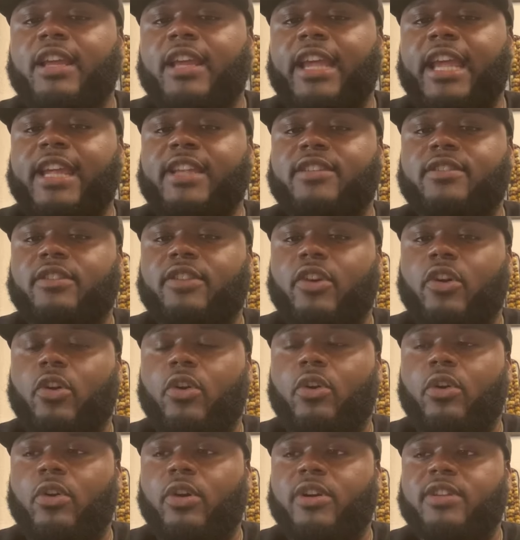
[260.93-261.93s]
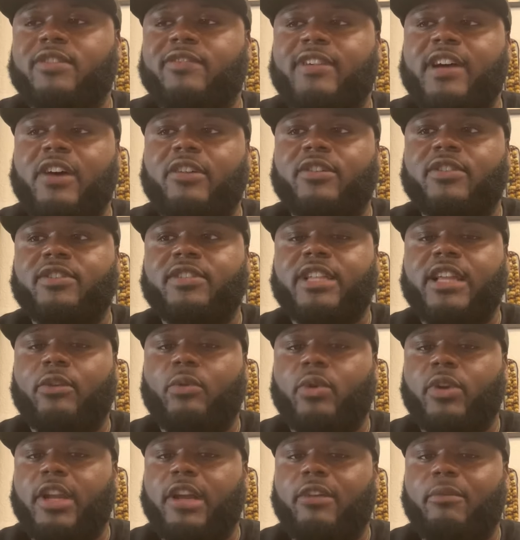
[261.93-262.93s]
Each of the org's founders
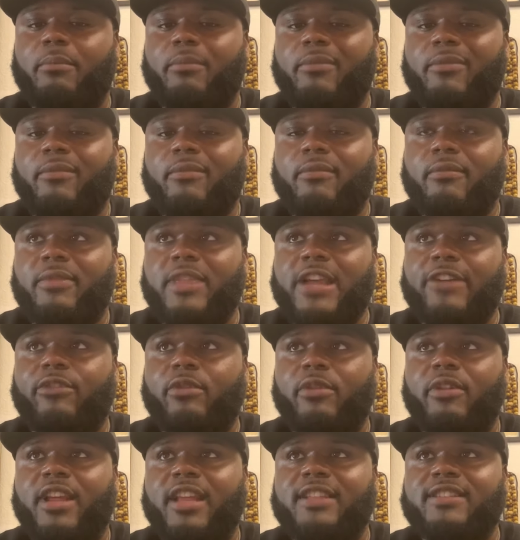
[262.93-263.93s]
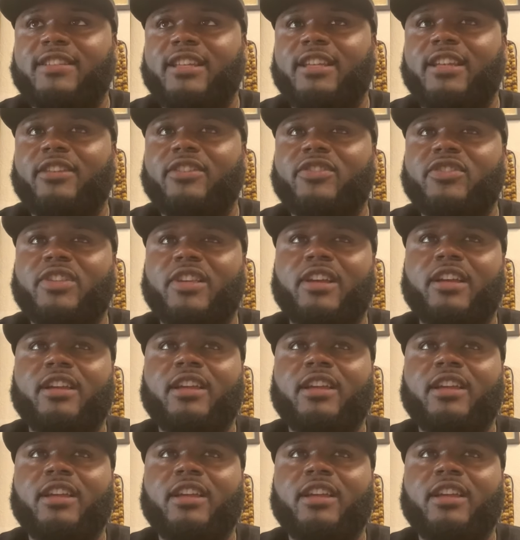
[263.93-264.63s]
never intended to